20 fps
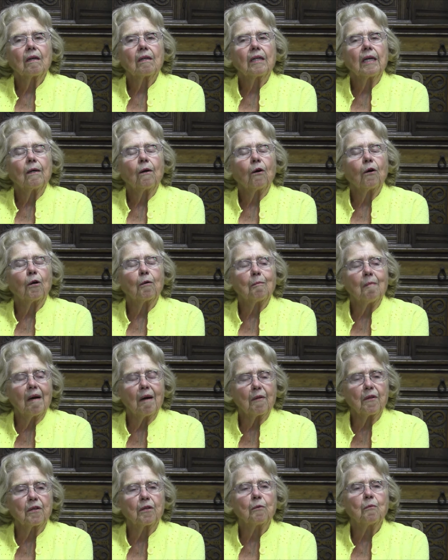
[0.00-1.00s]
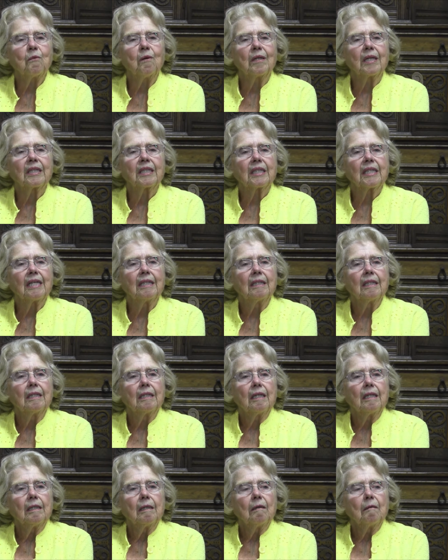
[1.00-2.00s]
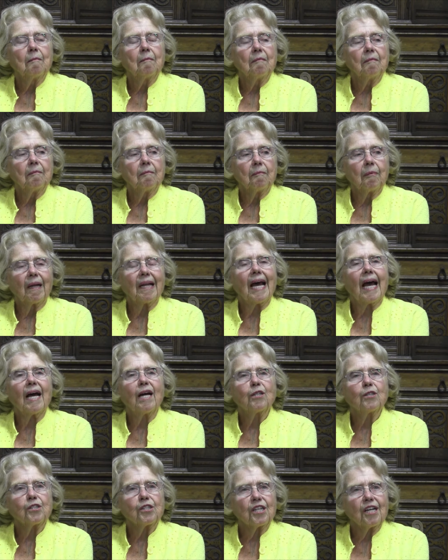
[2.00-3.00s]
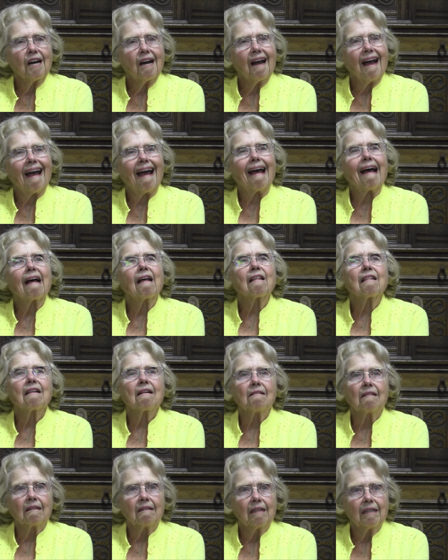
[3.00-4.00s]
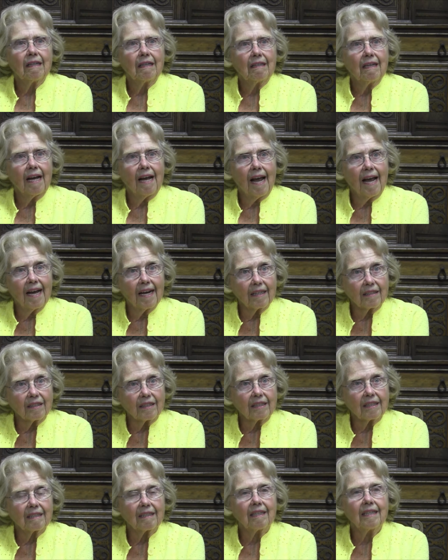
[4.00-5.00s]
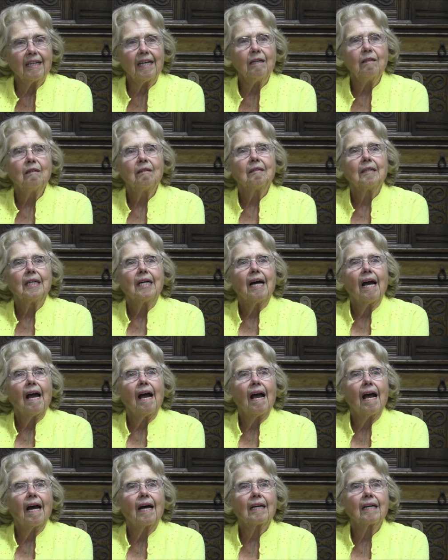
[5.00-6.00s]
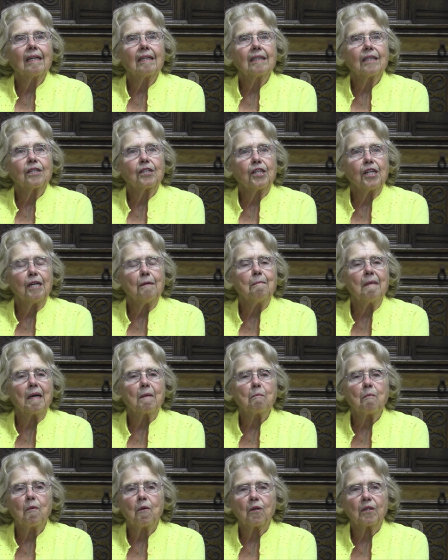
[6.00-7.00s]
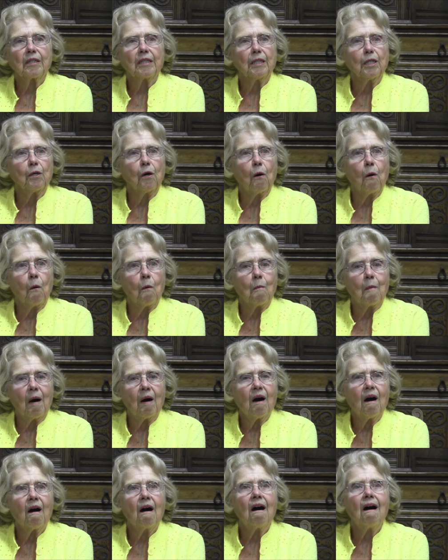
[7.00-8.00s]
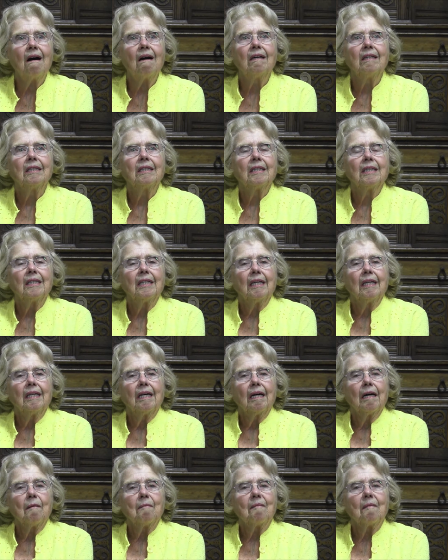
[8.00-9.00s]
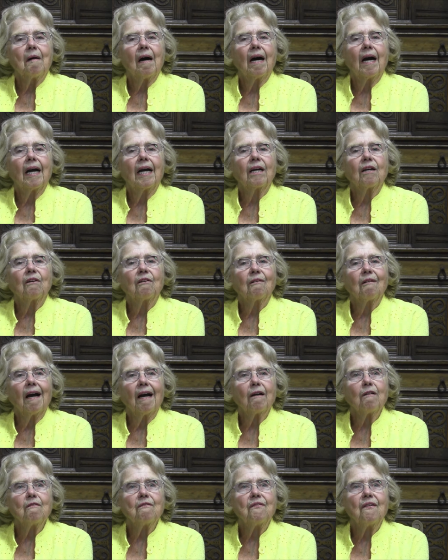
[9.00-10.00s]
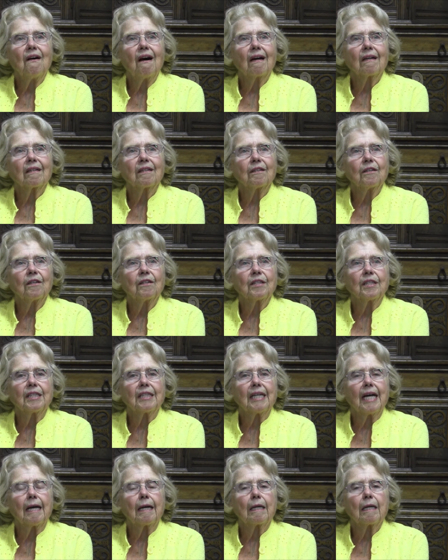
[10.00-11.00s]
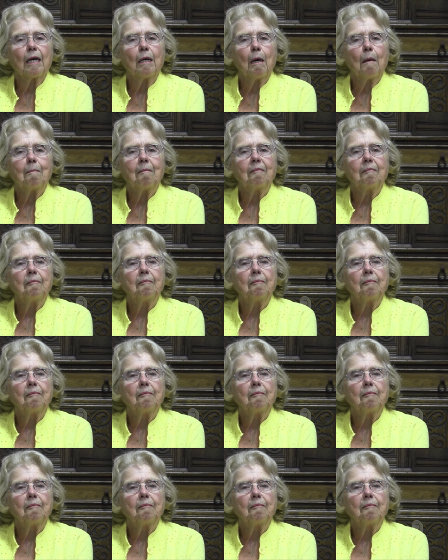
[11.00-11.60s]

her mother was Blanche Ethel Ansley, and she'd been born in Omaha. My grandfather set up